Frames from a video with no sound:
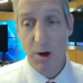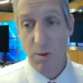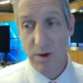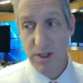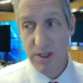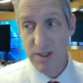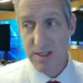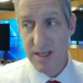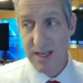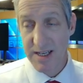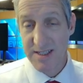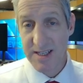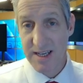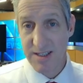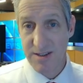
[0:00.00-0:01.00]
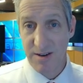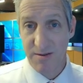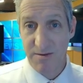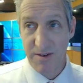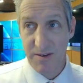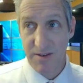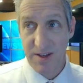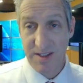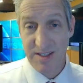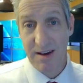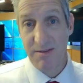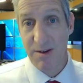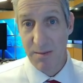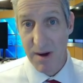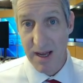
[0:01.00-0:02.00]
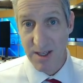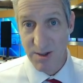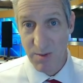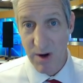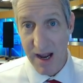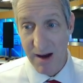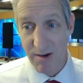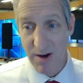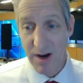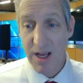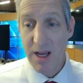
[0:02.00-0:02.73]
which is in excess of 57 miles per hour,